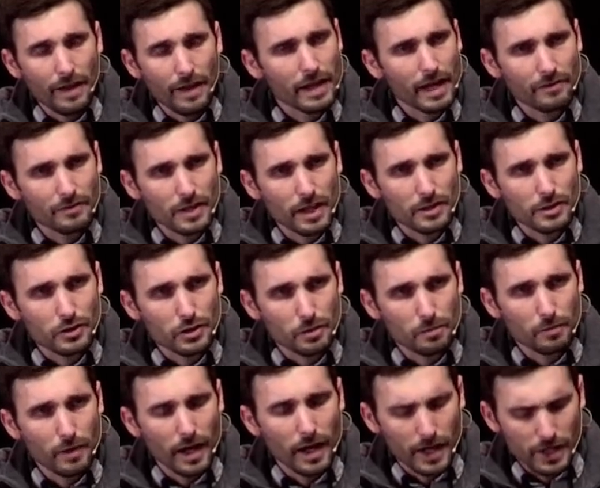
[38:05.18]
I think I've done
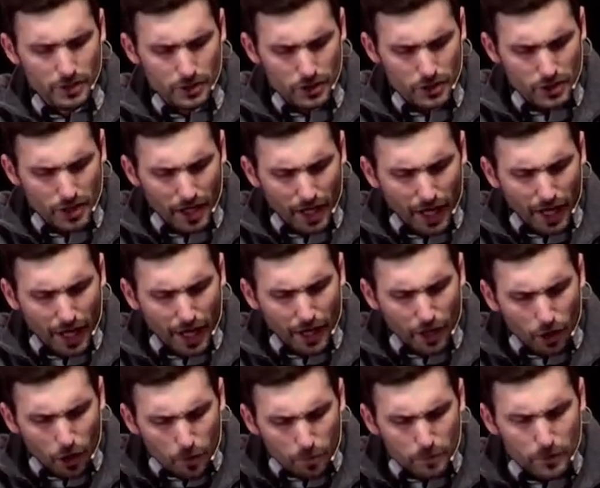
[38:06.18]
too much. I
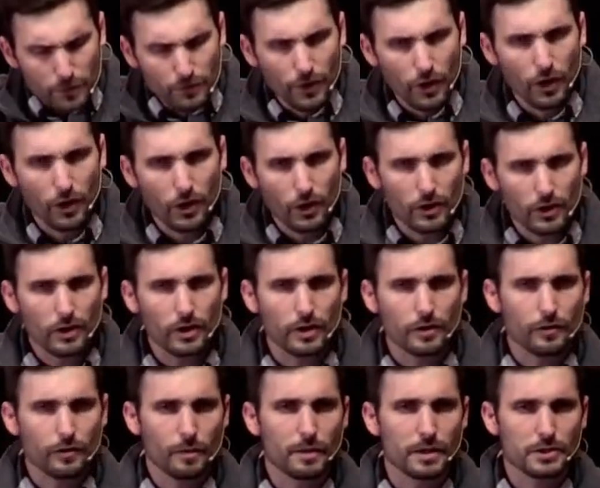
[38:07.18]
hope you've
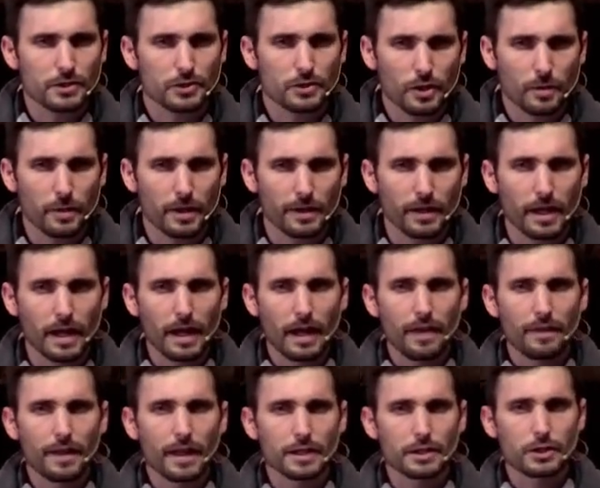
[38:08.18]
heard from this sermon
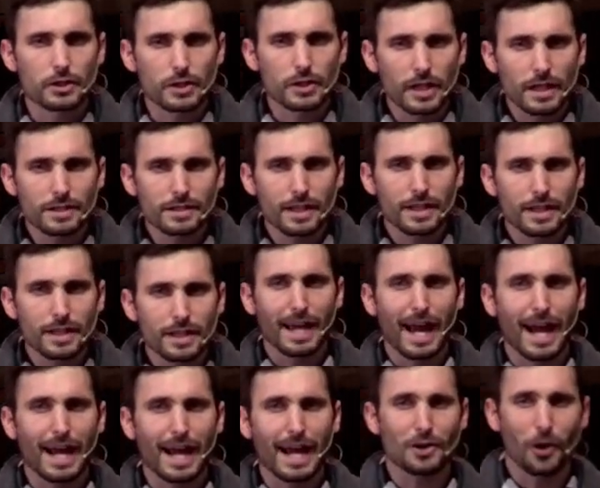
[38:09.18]
that Jesus
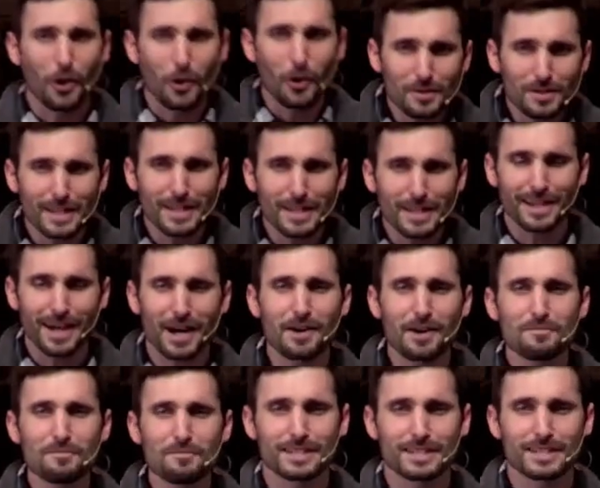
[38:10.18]
has only
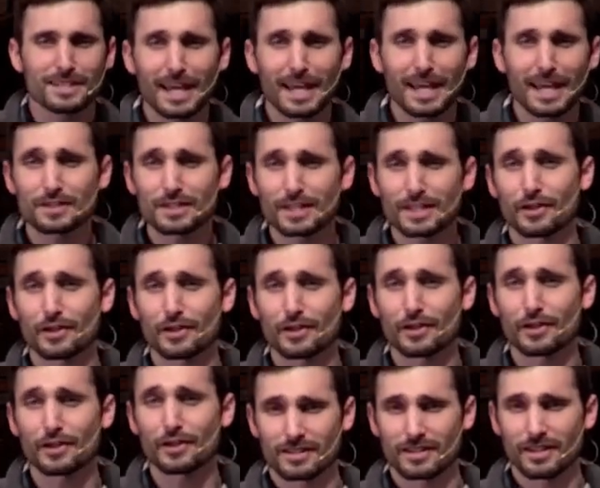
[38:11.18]
come to save
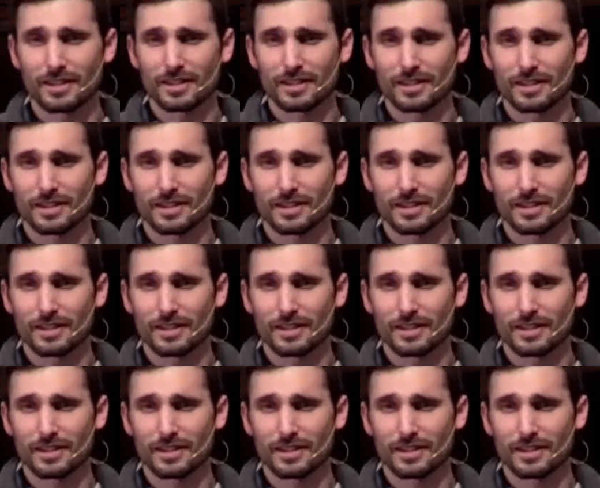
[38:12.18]
sinners.